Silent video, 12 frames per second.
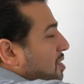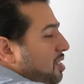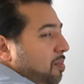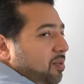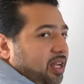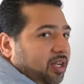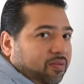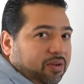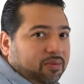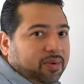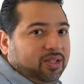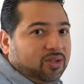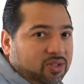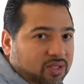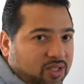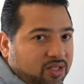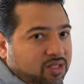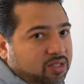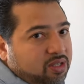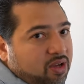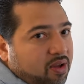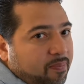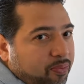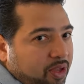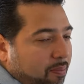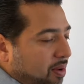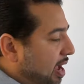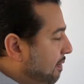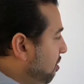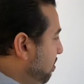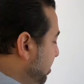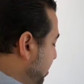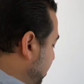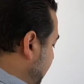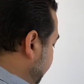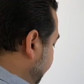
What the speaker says: someone that can really make those decisions on behalf of the business.